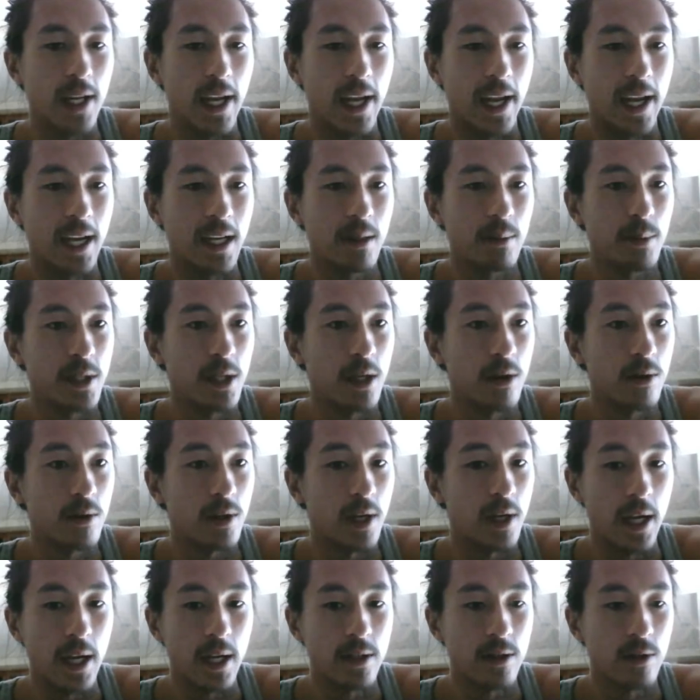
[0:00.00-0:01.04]
can be
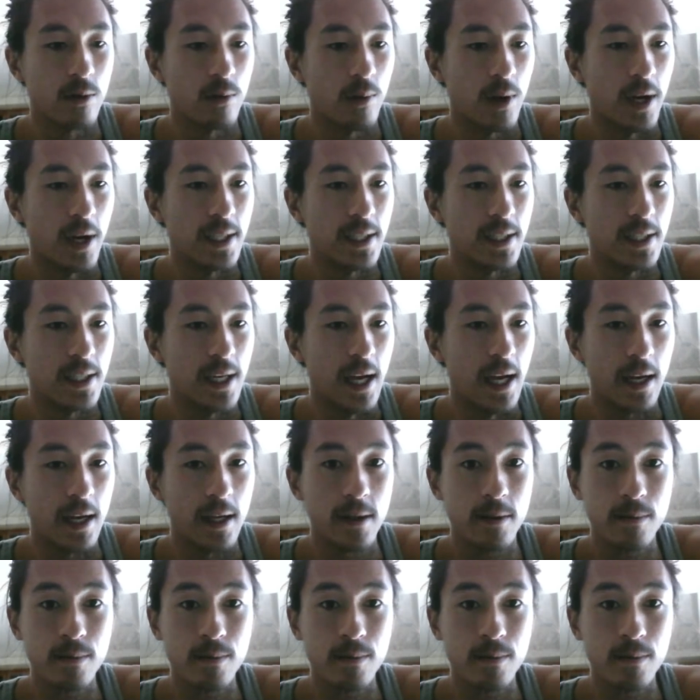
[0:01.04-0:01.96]
okay in the right deck.